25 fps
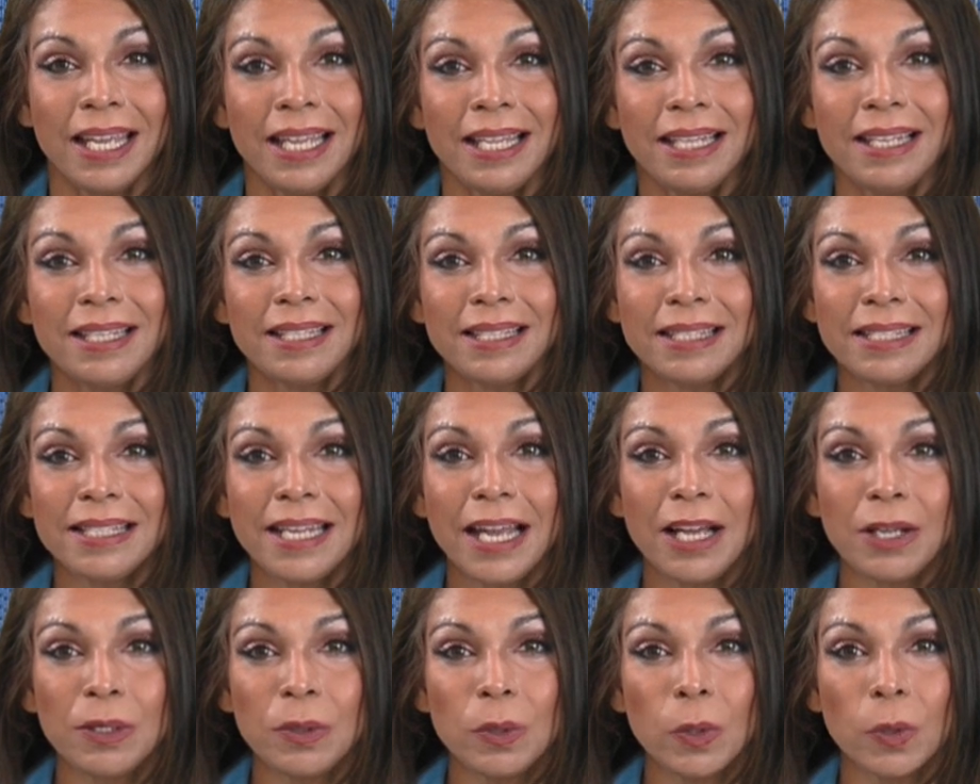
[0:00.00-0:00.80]
Let us
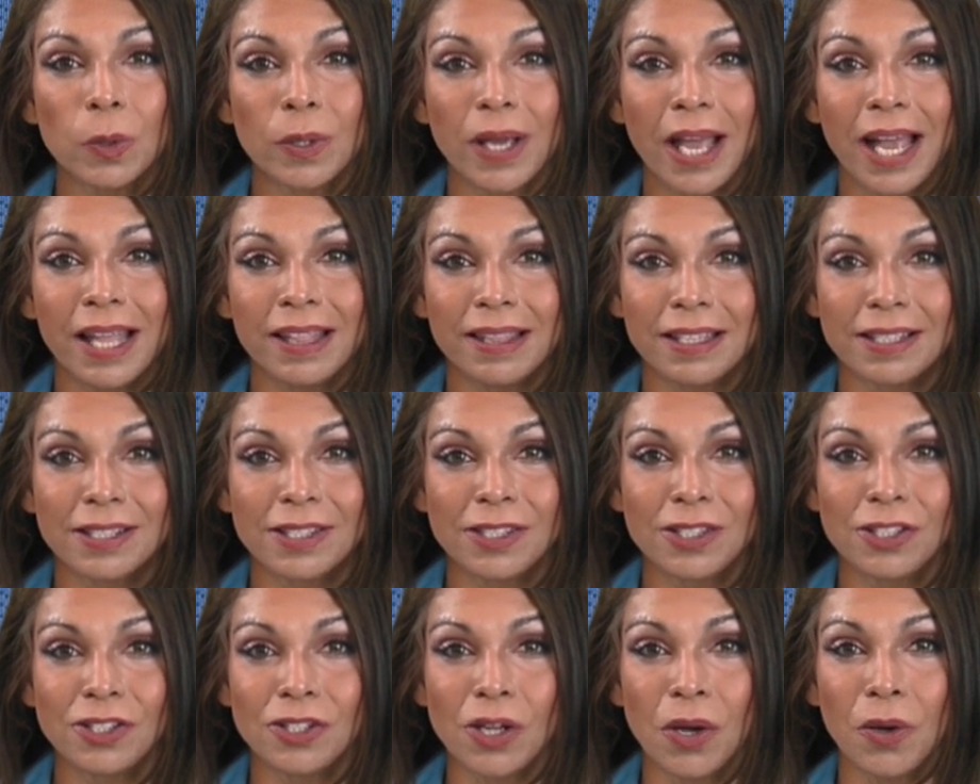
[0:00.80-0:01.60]
now look at the
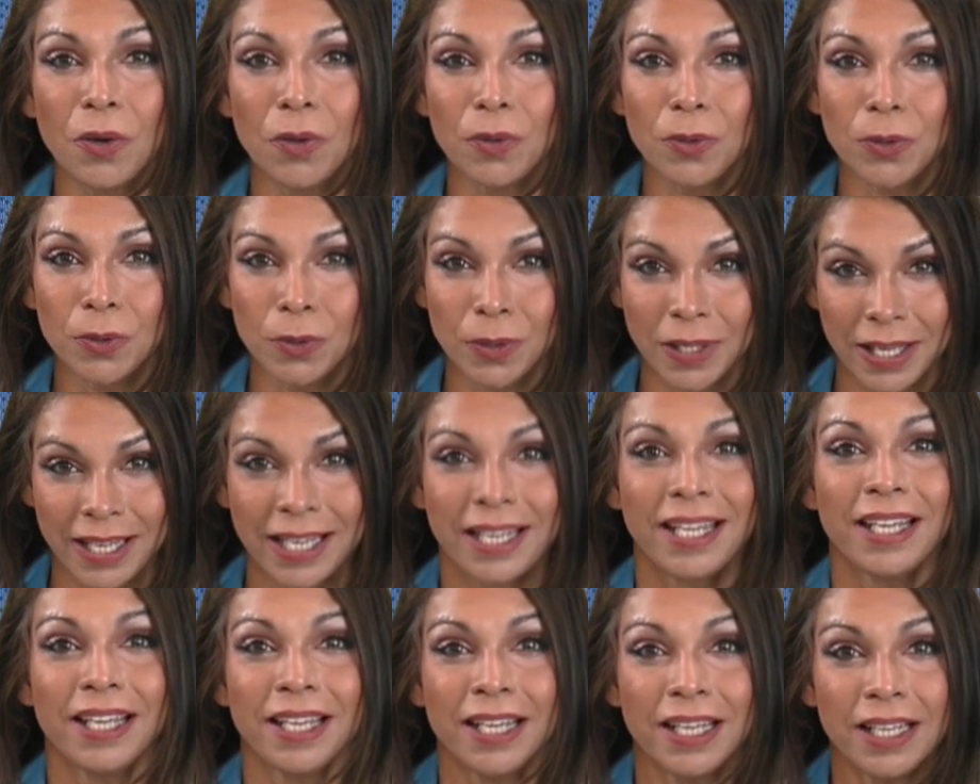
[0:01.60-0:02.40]
Seoul.
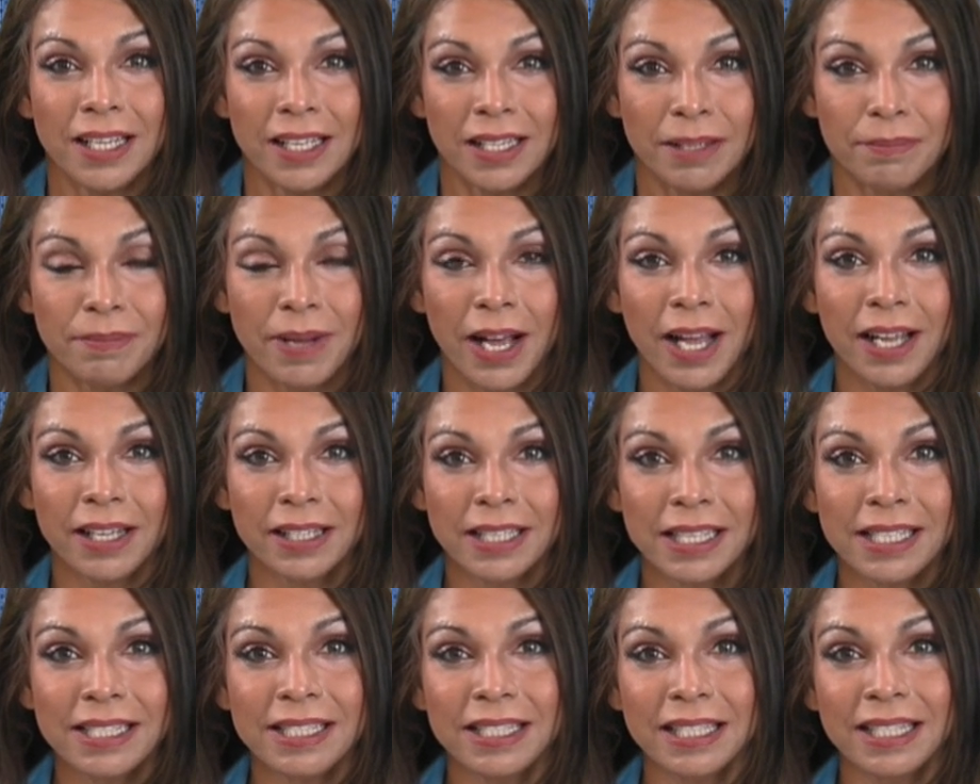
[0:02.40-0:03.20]

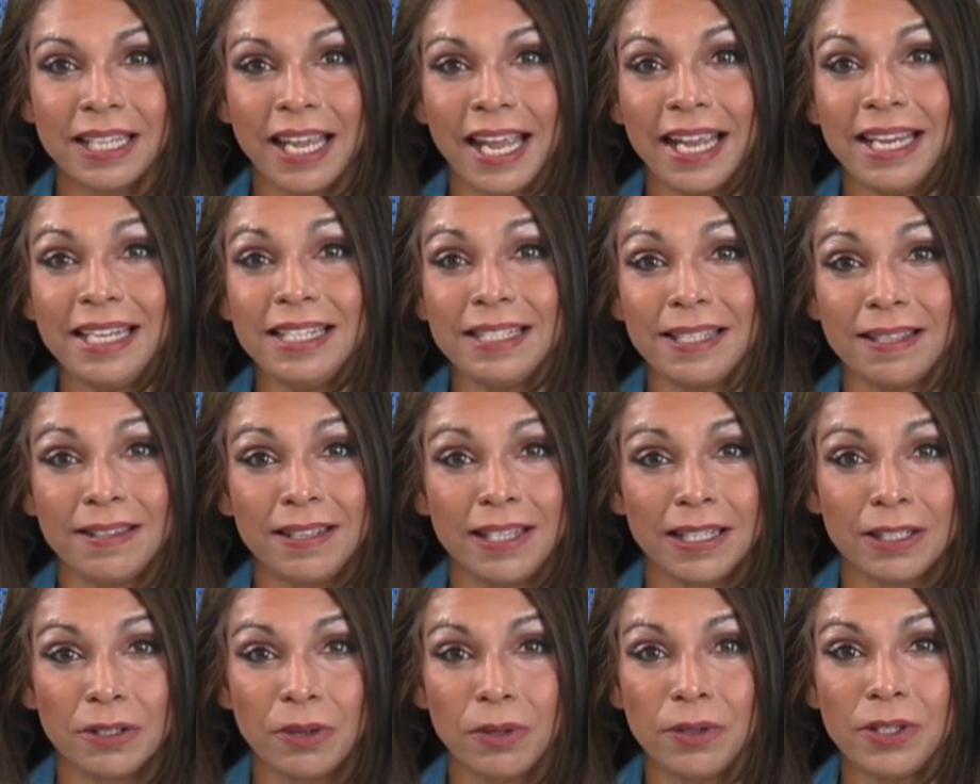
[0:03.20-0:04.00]
Market gains in the
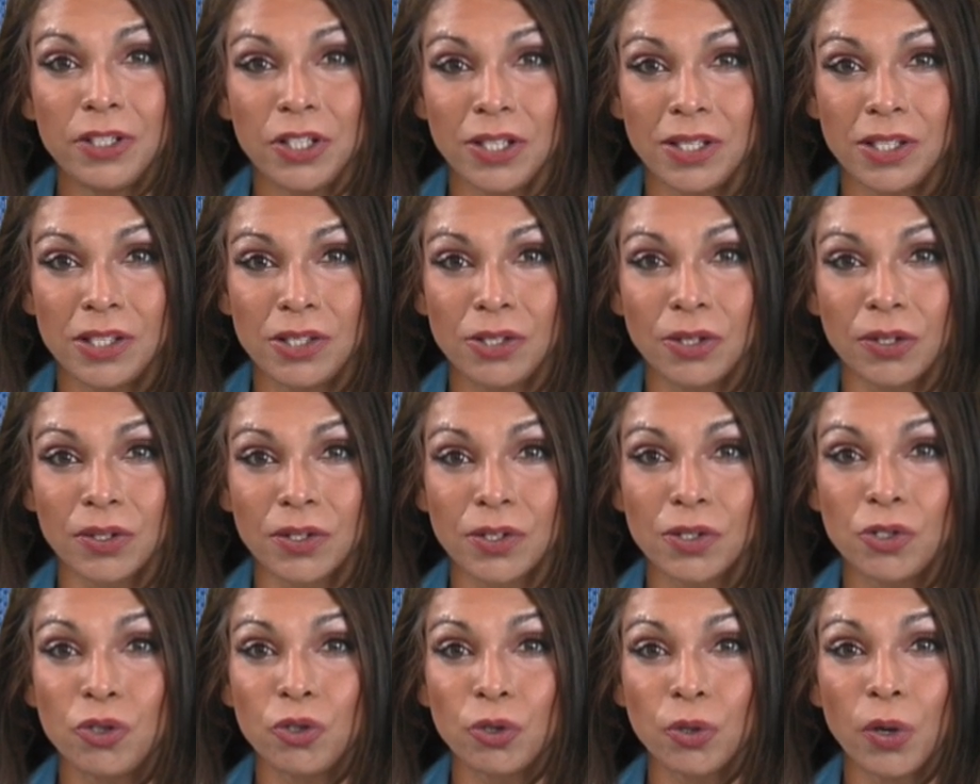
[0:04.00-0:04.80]
technology
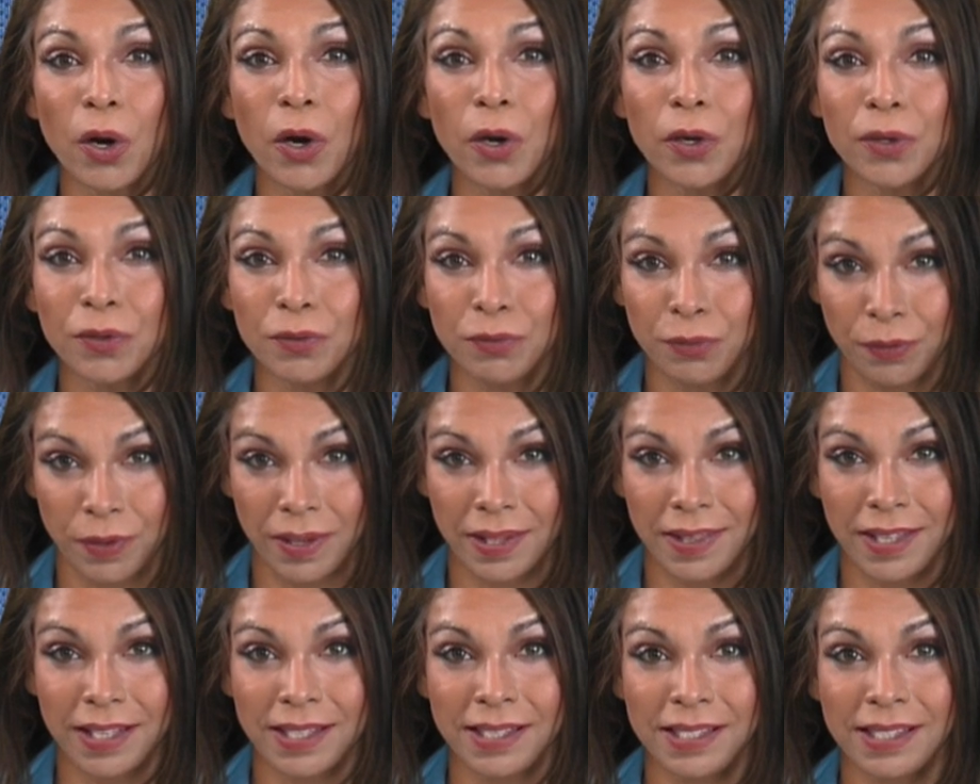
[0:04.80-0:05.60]
stocks drove
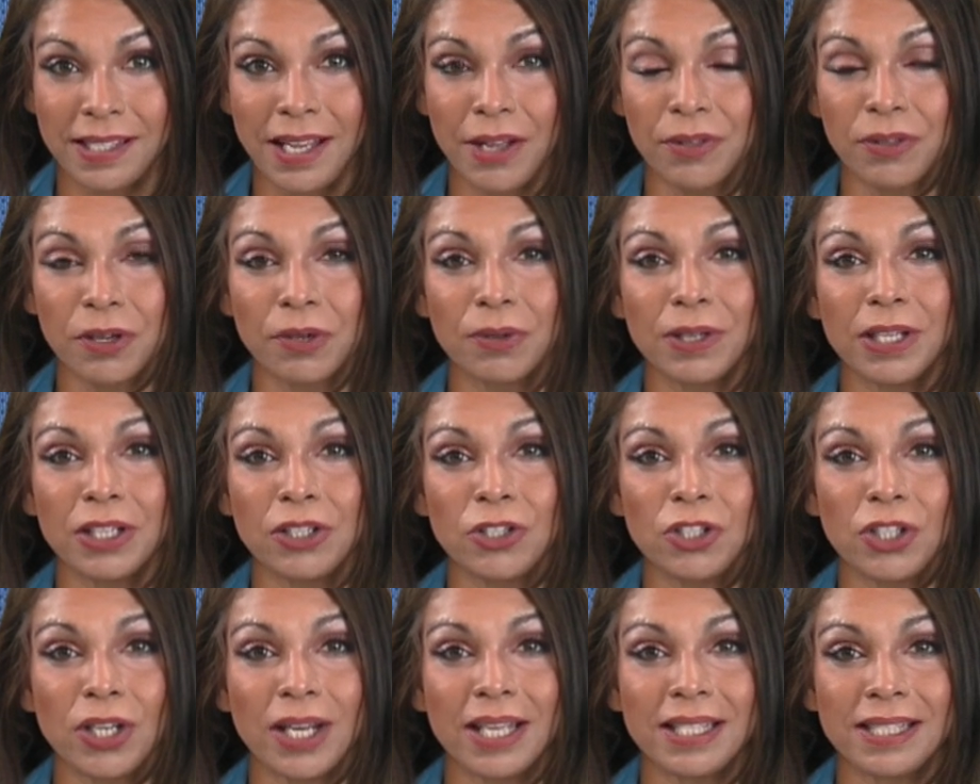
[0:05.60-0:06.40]
the South Korean
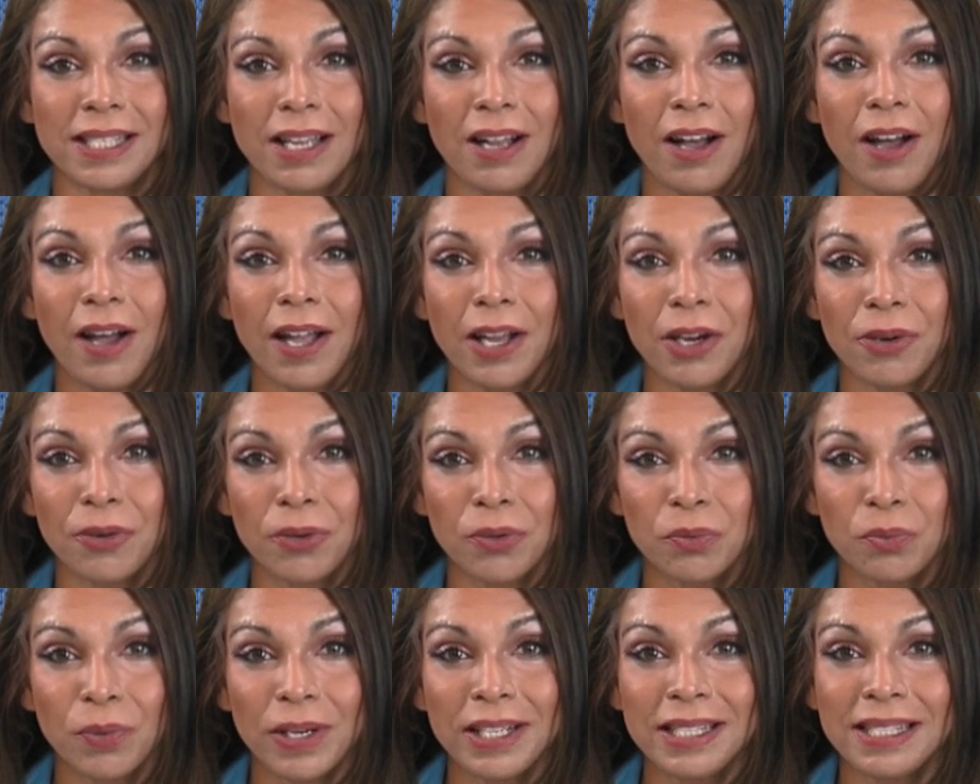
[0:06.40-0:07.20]
shares higher
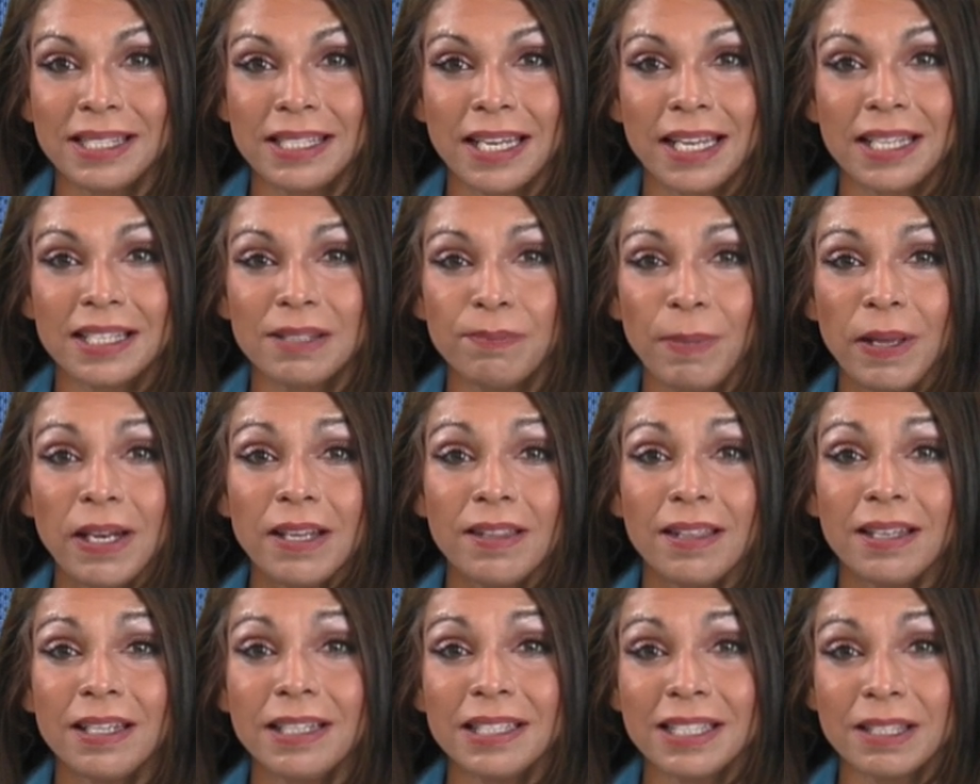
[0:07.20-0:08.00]
on Wednesday as better
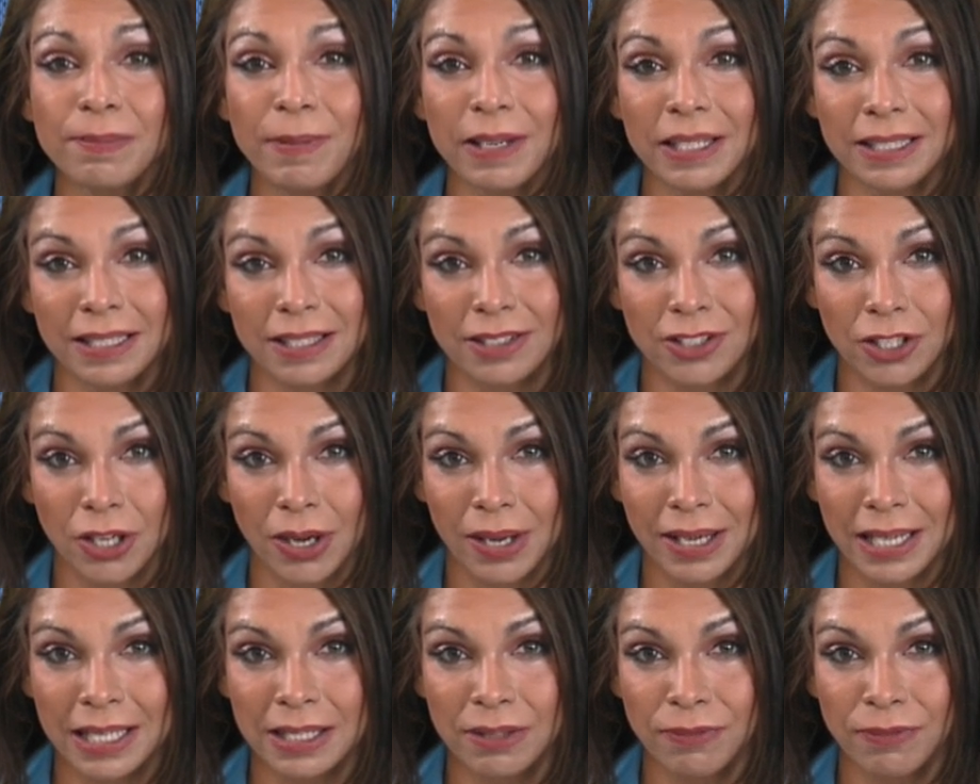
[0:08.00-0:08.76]
than expected Chinese